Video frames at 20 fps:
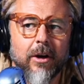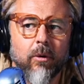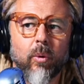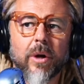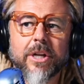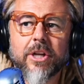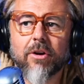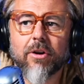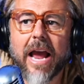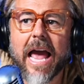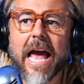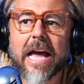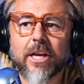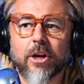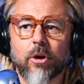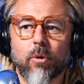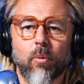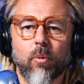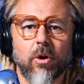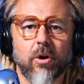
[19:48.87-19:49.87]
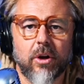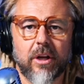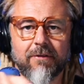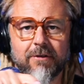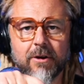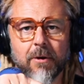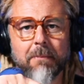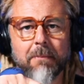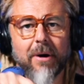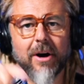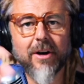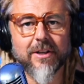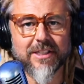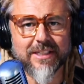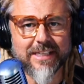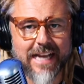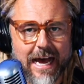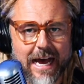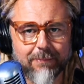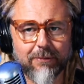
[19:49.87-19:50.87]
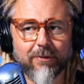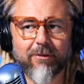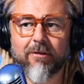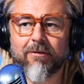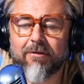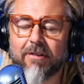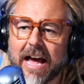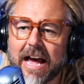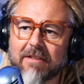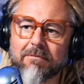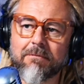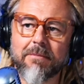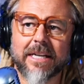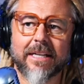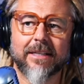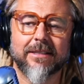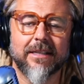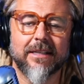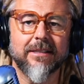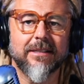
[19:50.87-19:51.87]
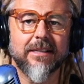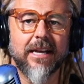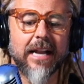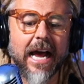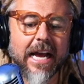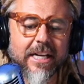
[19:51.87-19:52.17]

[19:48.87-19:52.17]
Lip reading: When you're at your work, if your boss stopped for 5 minutes and said,